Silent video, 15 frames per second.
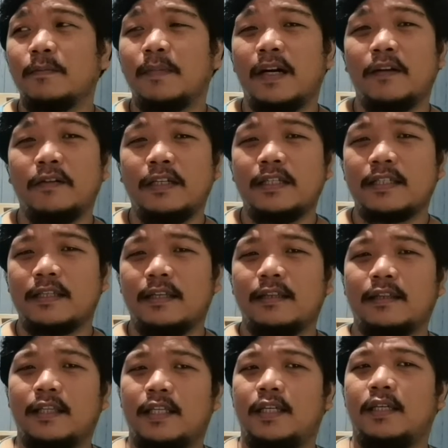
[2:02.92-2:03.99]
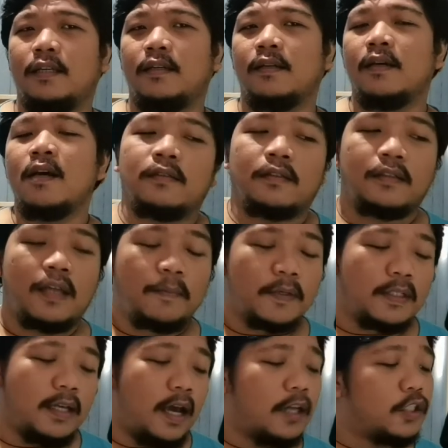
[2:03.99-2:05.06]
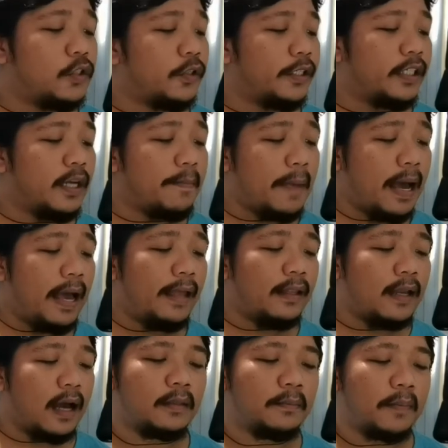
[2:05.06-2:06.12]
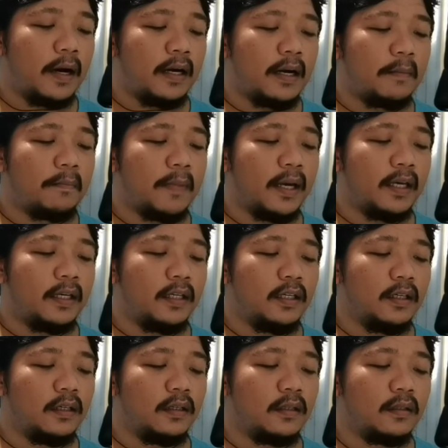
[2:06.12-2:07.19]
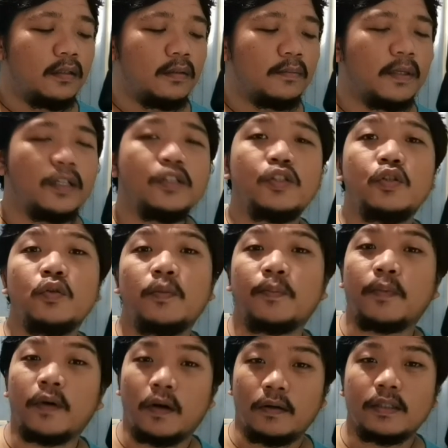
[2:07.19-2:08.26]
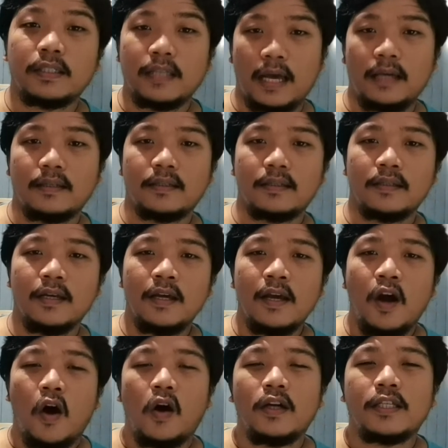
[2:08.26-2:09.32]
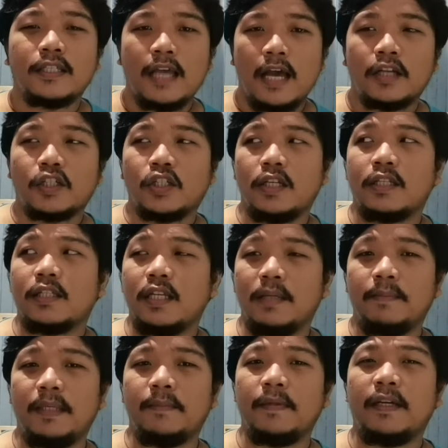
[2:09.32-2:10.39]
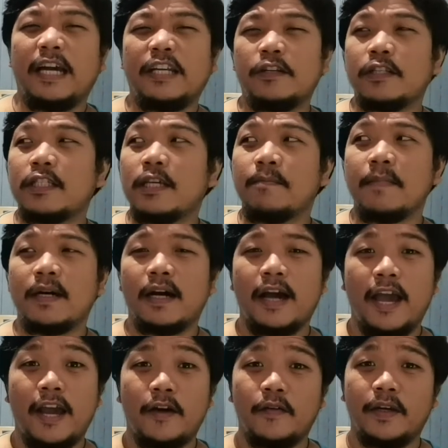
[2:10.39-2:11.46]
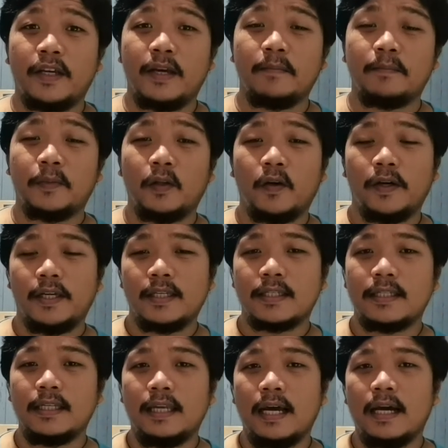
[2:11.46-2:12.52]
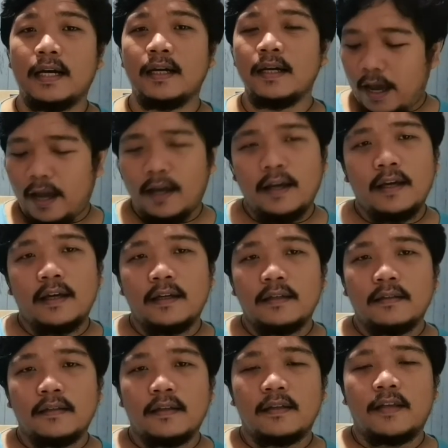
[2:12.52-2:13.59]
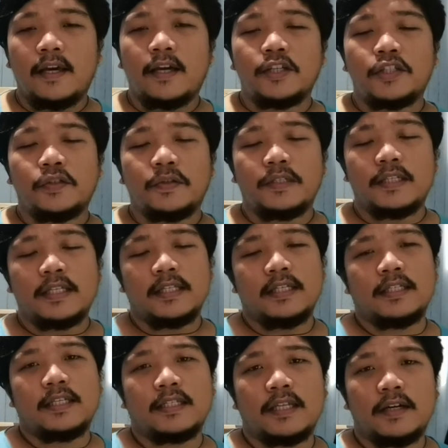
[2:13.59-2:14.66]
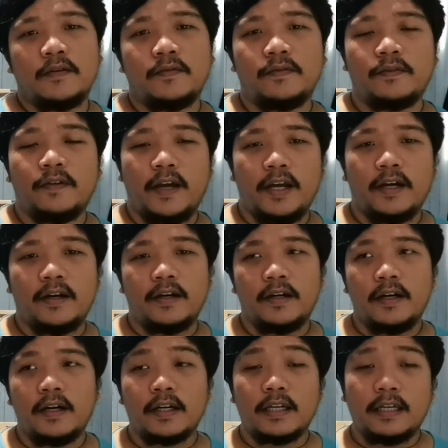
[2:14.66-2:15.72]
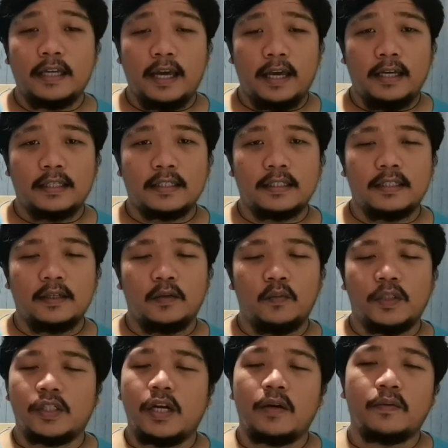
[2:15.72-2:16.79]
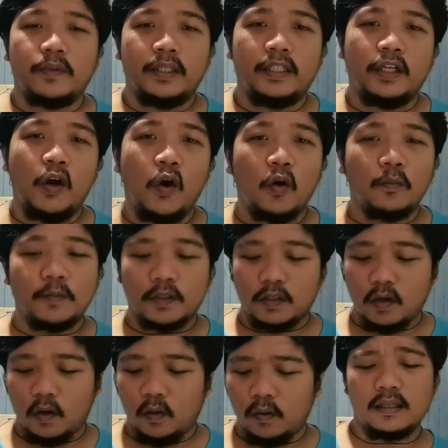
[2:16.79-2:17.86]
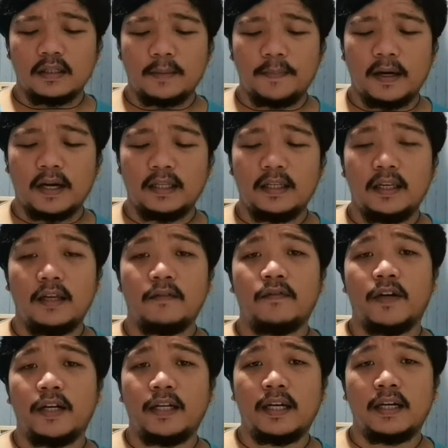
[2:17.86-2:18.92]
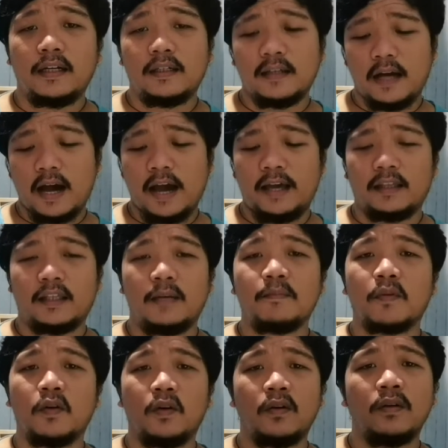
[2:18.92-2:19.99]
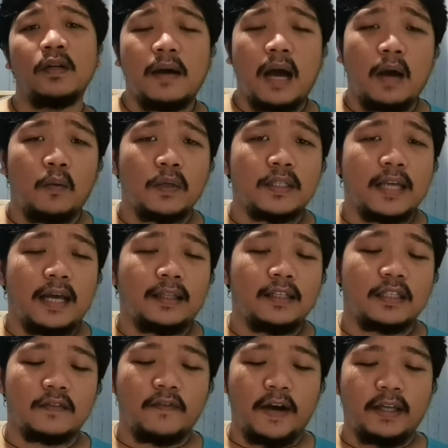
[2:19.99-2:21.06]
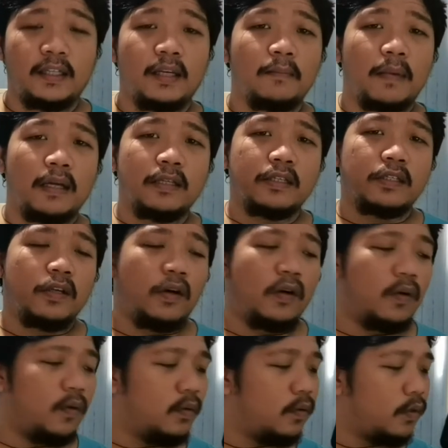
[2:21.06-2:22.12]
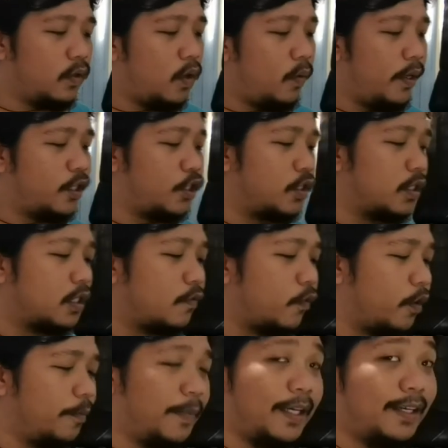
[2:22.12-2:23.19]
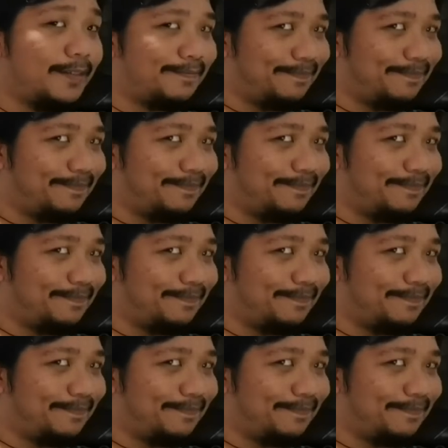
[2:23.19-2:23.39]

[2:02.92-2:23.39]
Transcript: diba, recently. Tapos they assured naman na parang may parang due process or sanctions na ibibigay nun sa mga erring employees nila. And they assured that this is a rare case, which I really hope so. Sa pagka-deliver ng item ko, I was satisfied naman, so no issues for me.